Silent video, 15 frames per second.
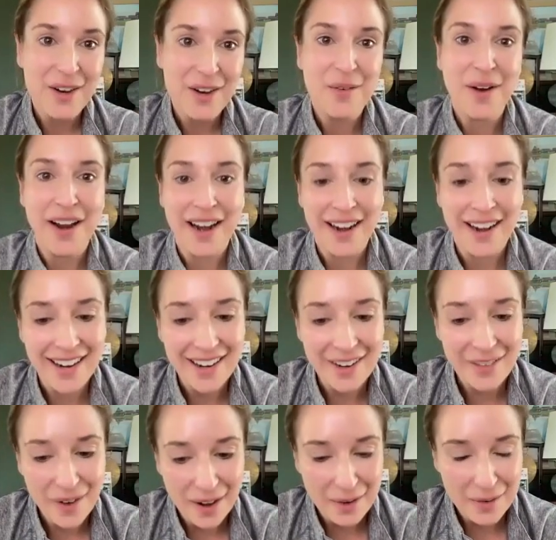where
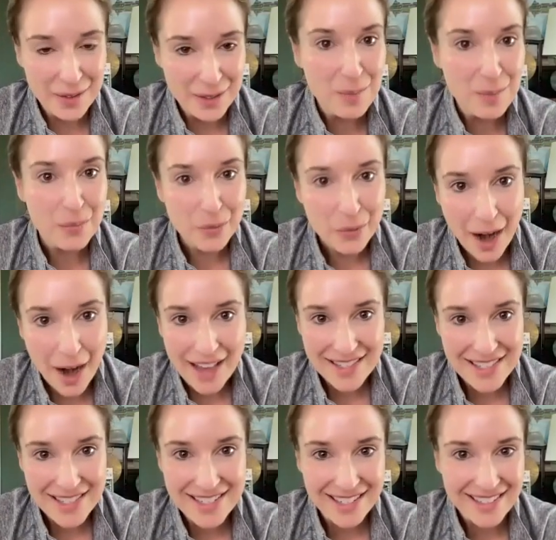when it was
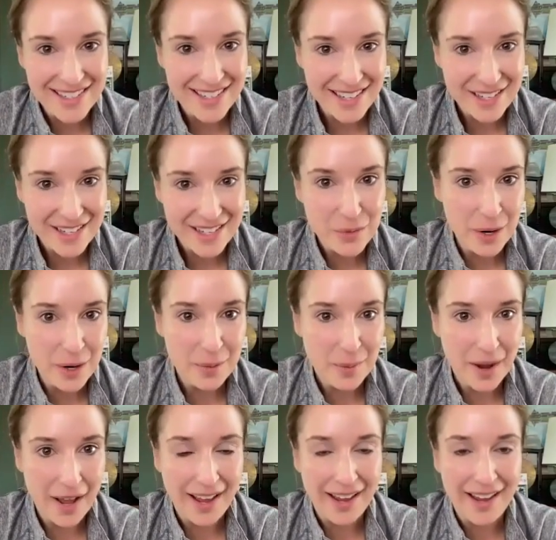compressed in this weird
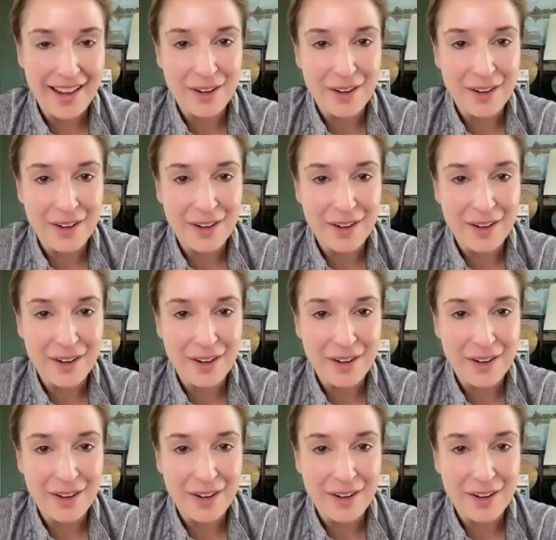way,